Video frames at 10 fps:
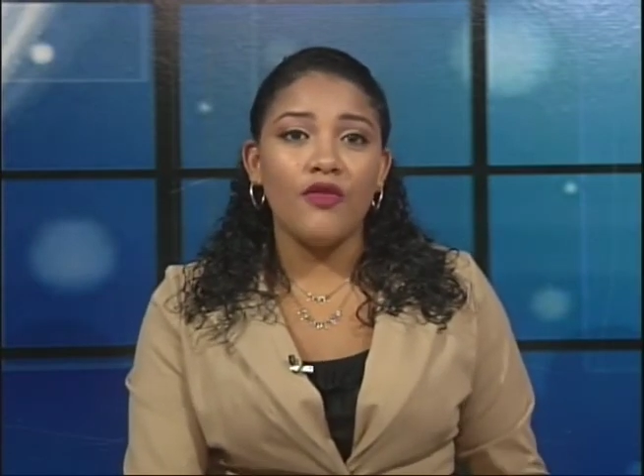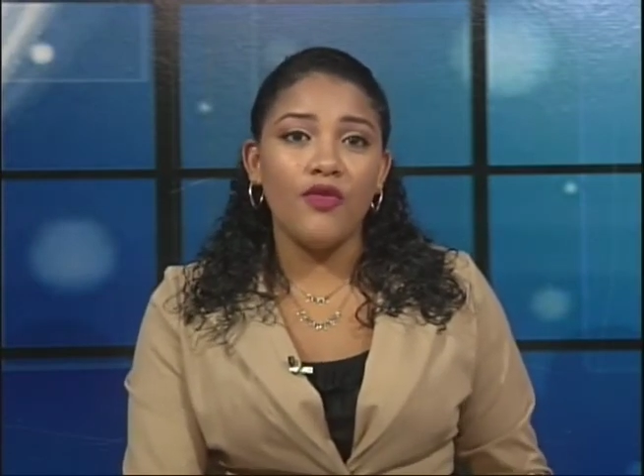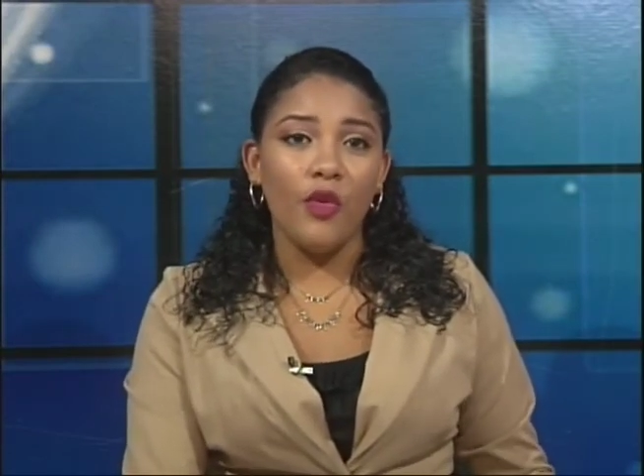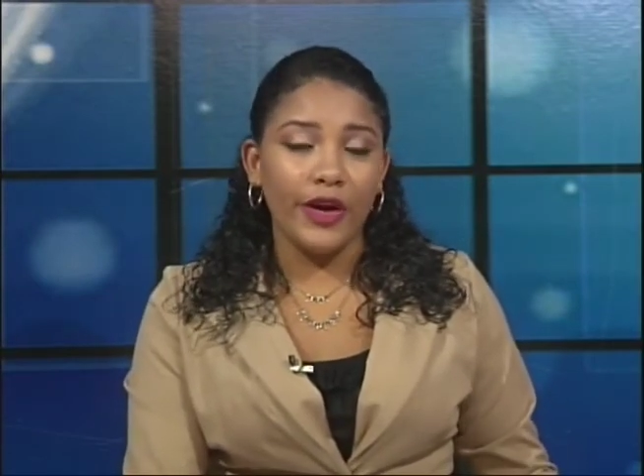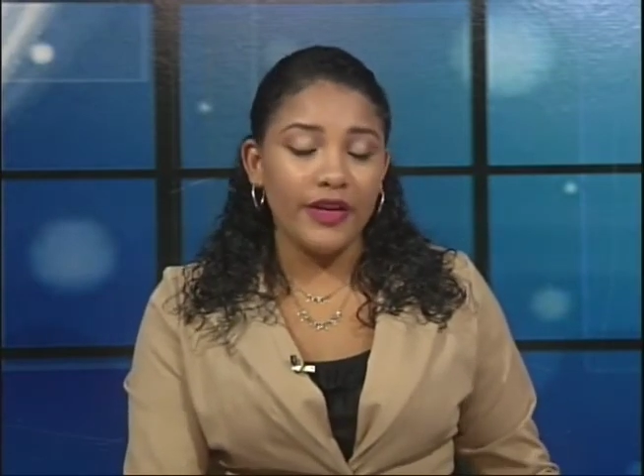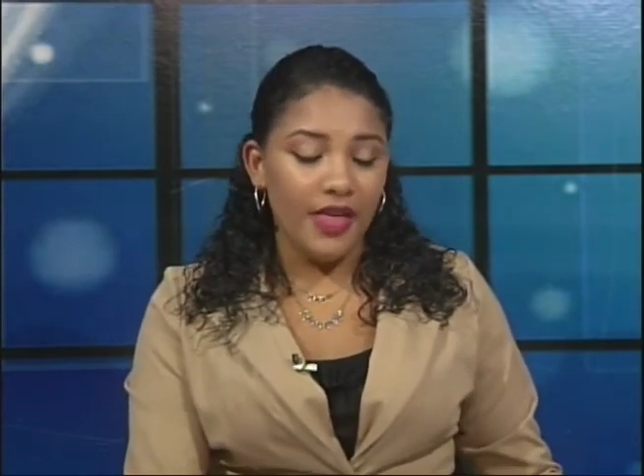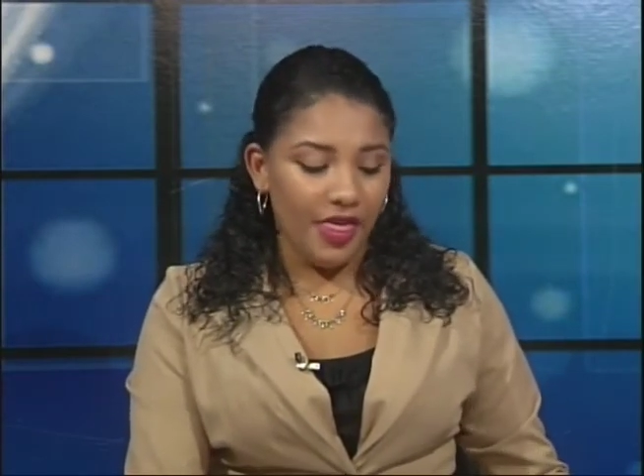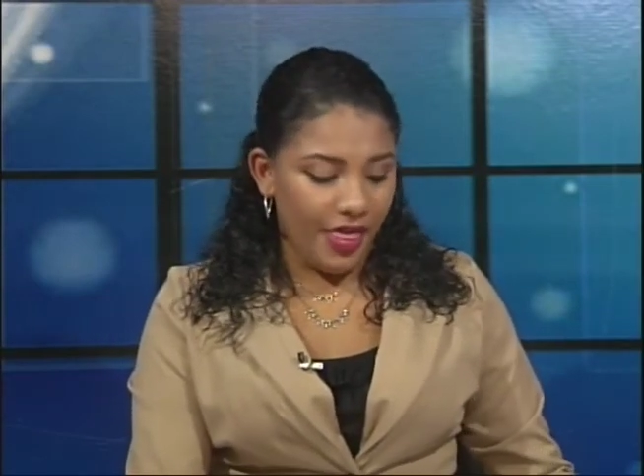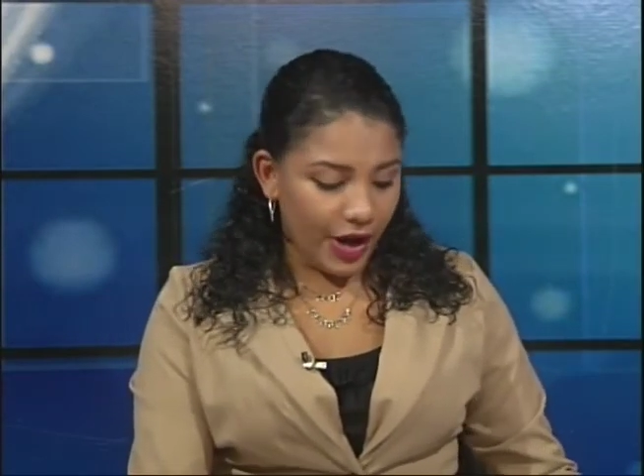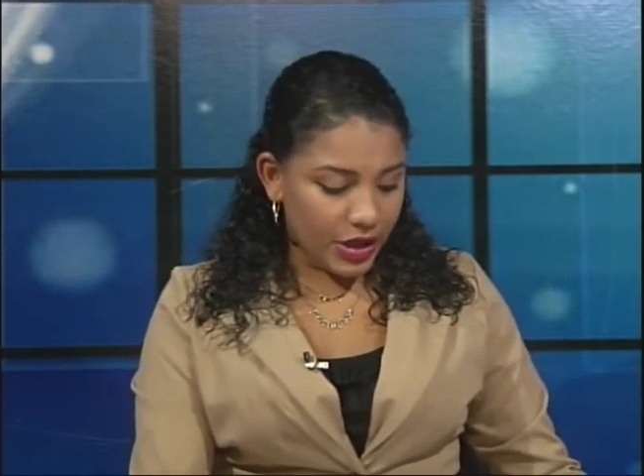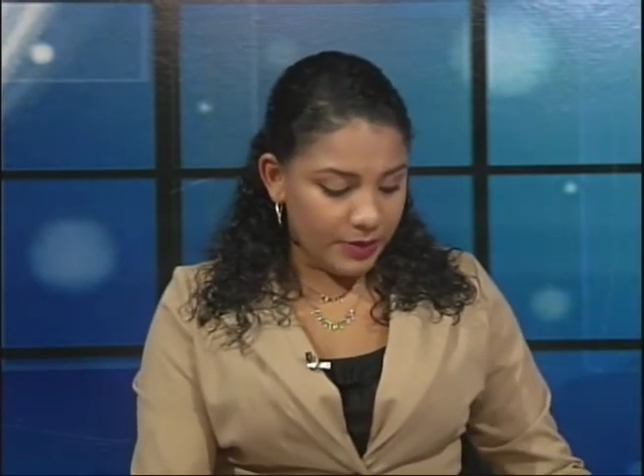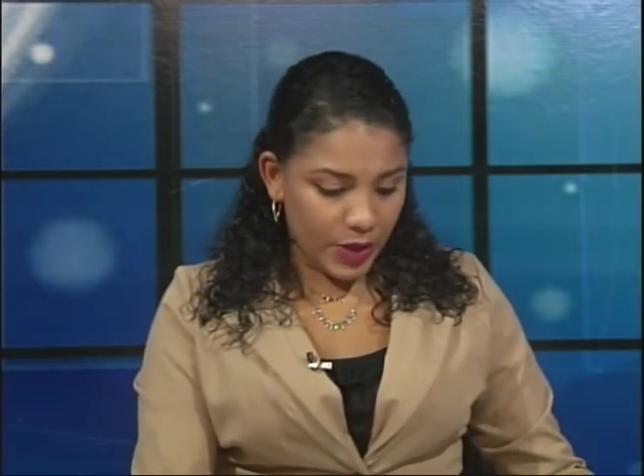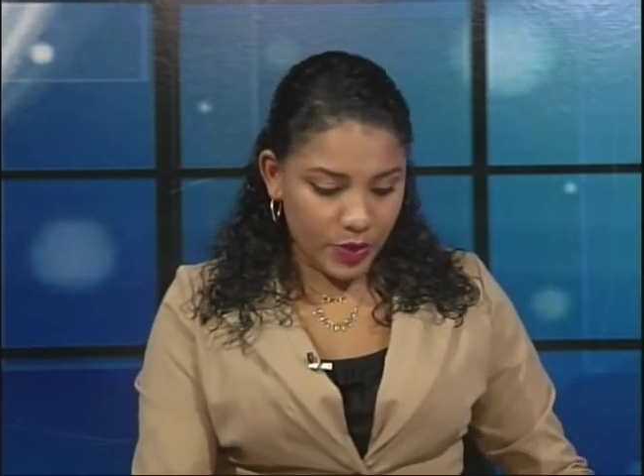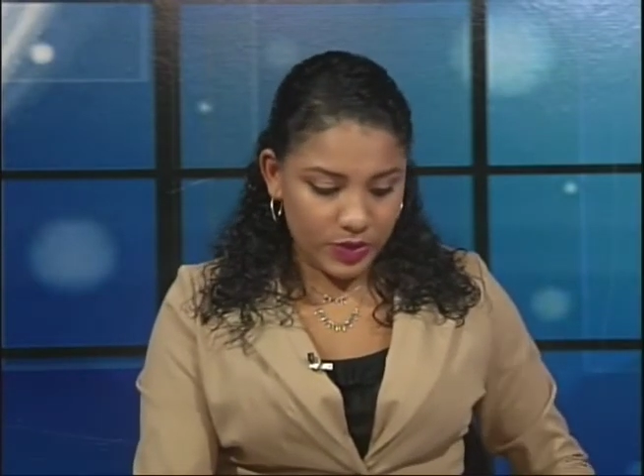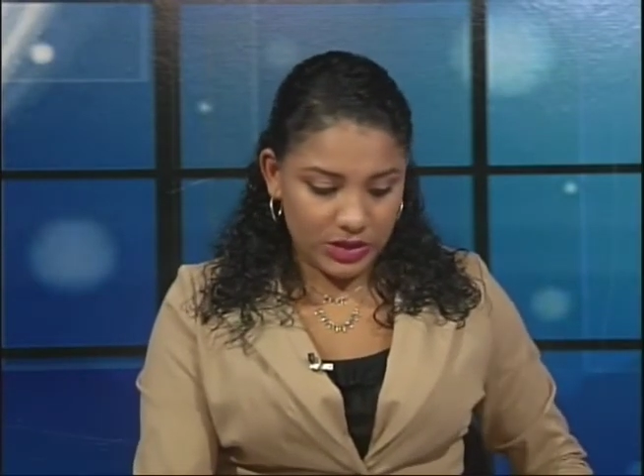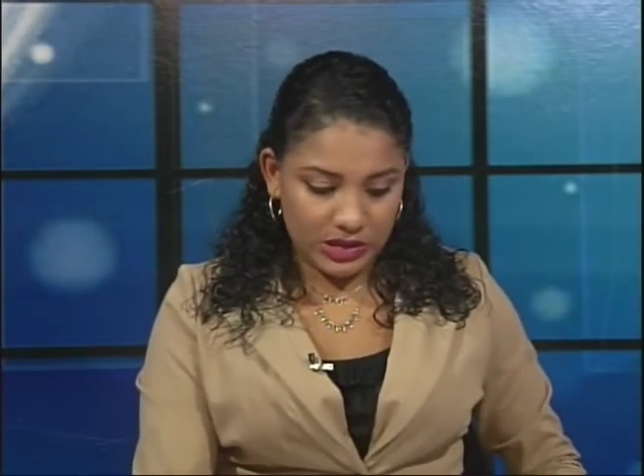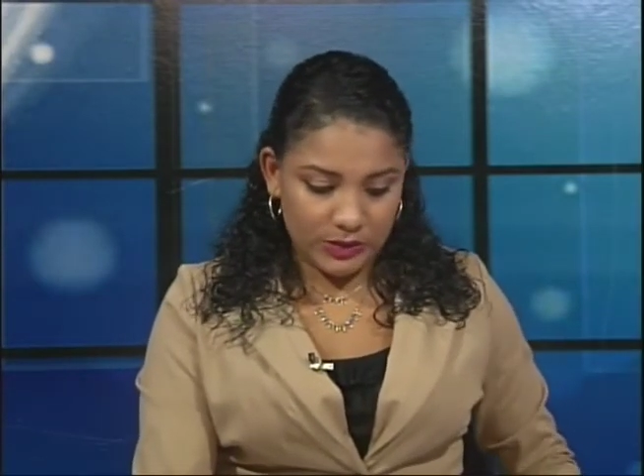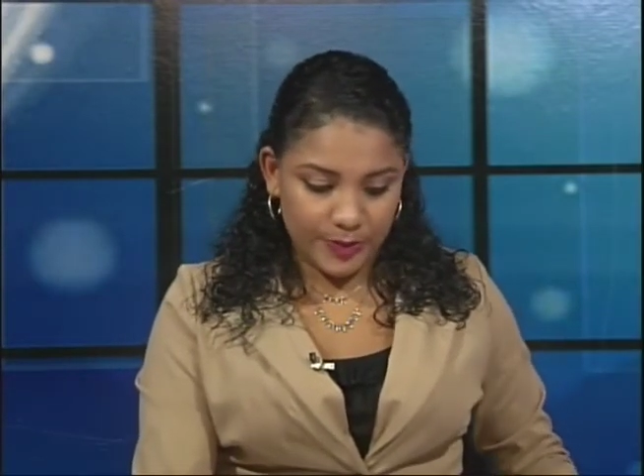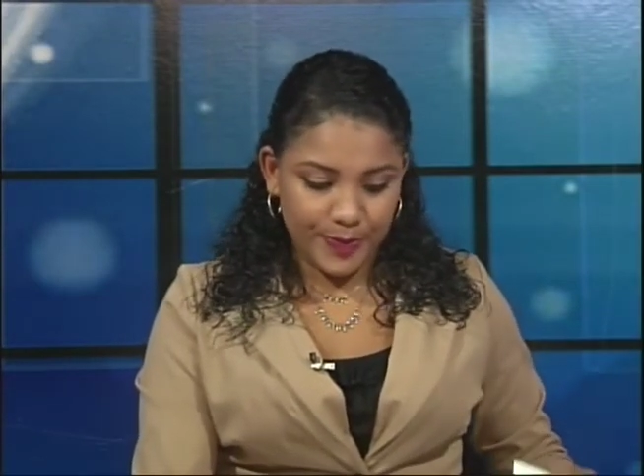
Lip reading: for their commute.